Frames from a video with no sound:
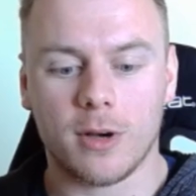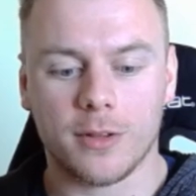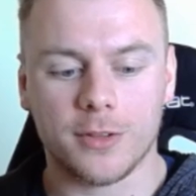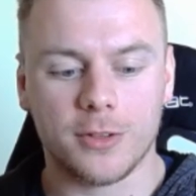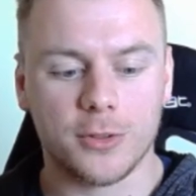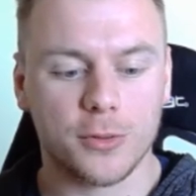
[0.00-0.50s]
on the
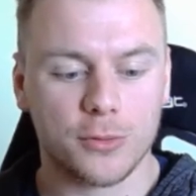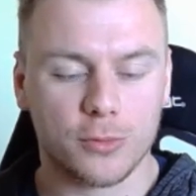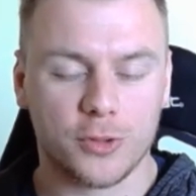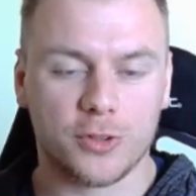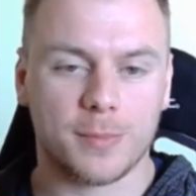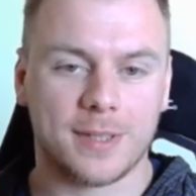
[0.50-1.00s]
new
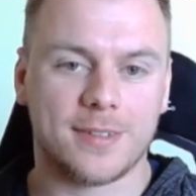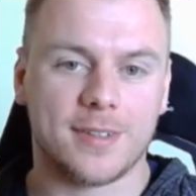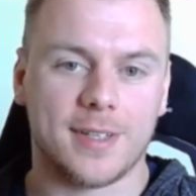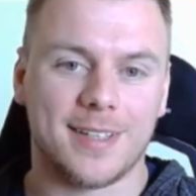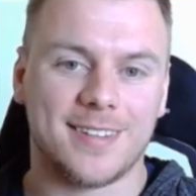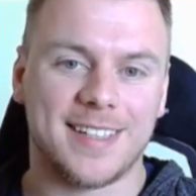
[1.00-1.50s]

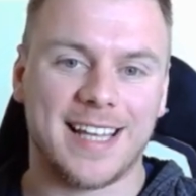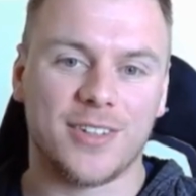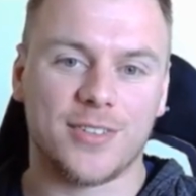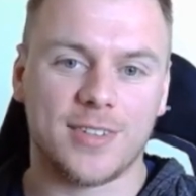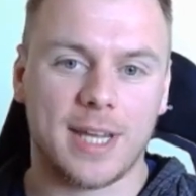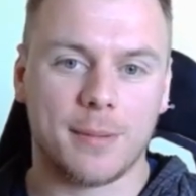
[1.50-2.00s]
Thrustmaster
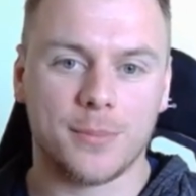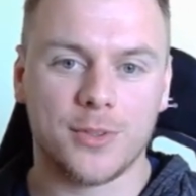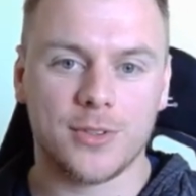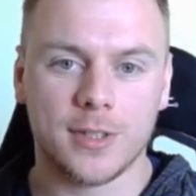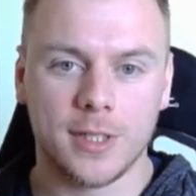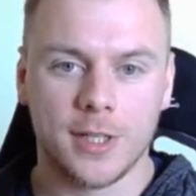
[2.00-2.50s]
TLCMs,
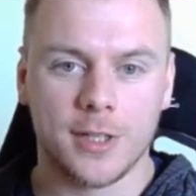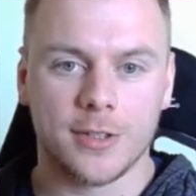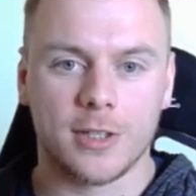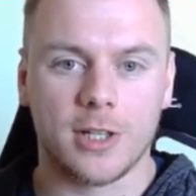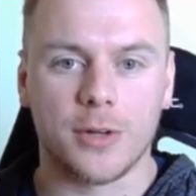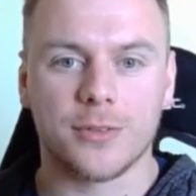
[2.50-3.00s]
the
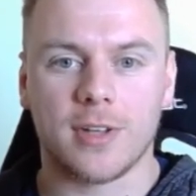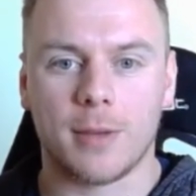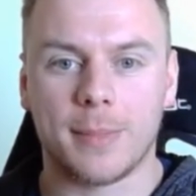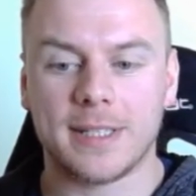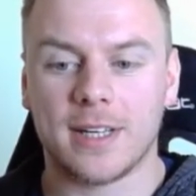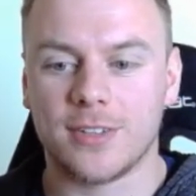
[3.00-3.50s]
Load Cell
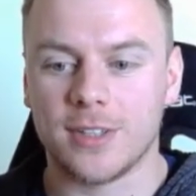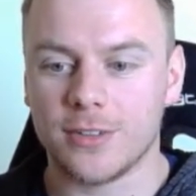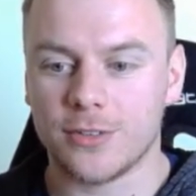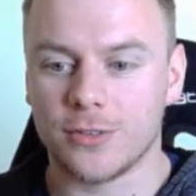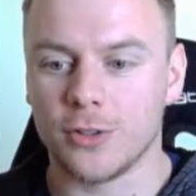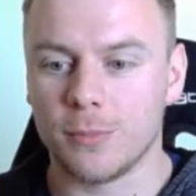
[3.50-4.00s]

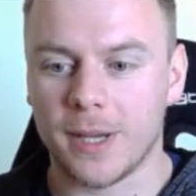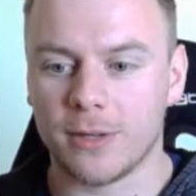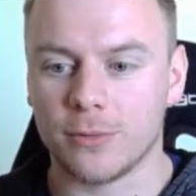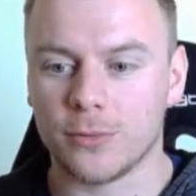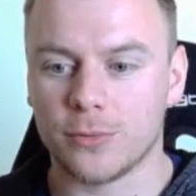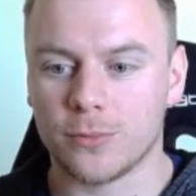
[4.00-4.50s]
Magnetics, new
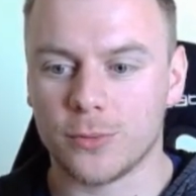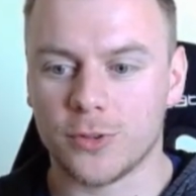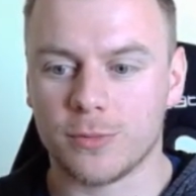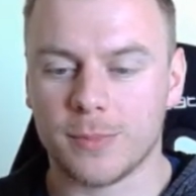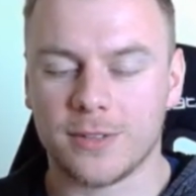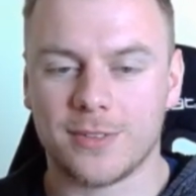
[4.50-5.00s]
pedals from
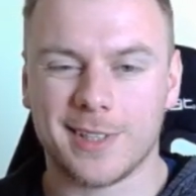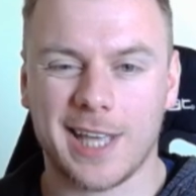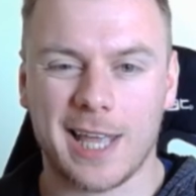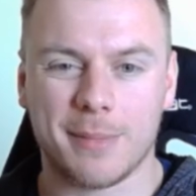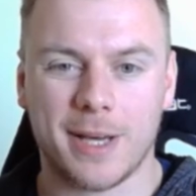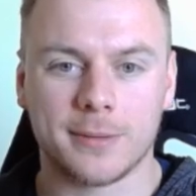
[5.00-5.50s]
Thrustmaster that
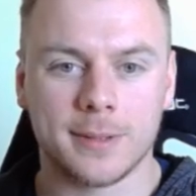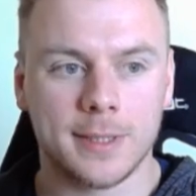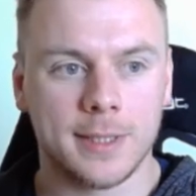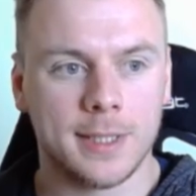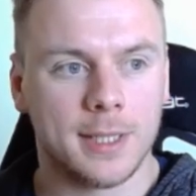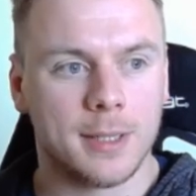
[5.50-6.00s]
came out
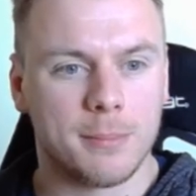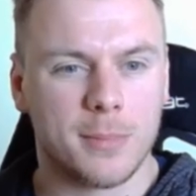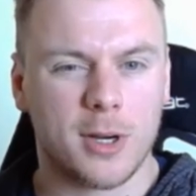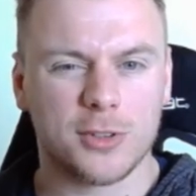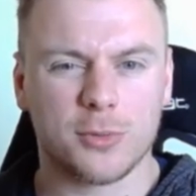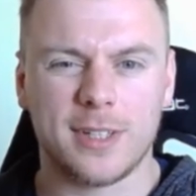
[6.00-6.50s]

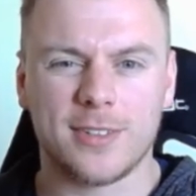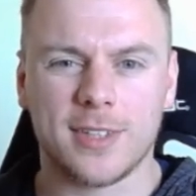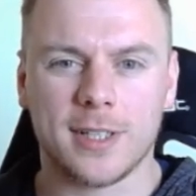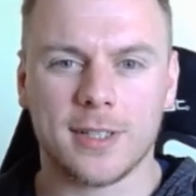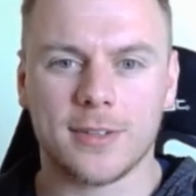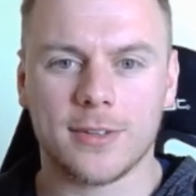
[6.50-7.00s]
March
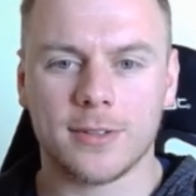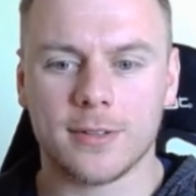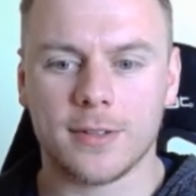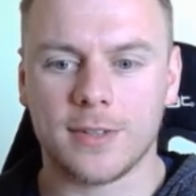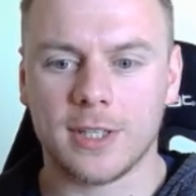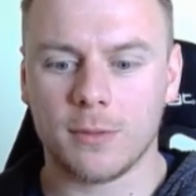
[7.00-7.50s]
26th, I
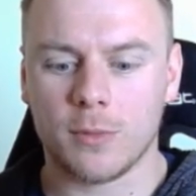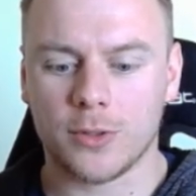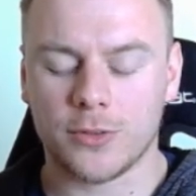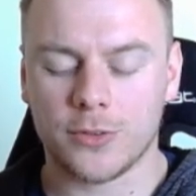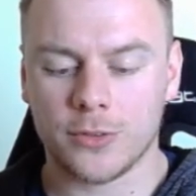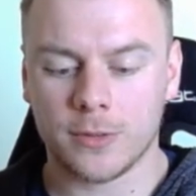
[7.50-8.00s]
think it
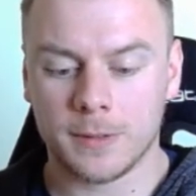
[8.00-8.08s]
was.